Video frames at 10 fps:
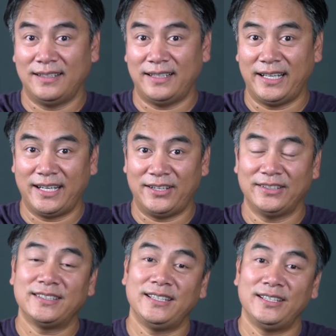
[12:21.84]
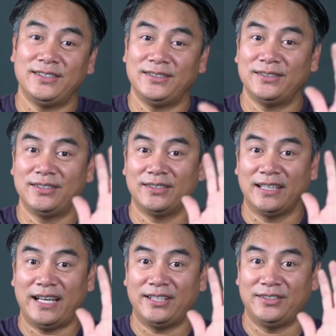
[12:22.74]
I guarantee you'll
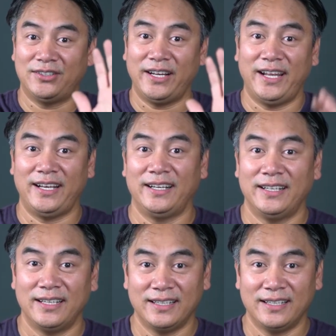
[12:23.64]
land on your head,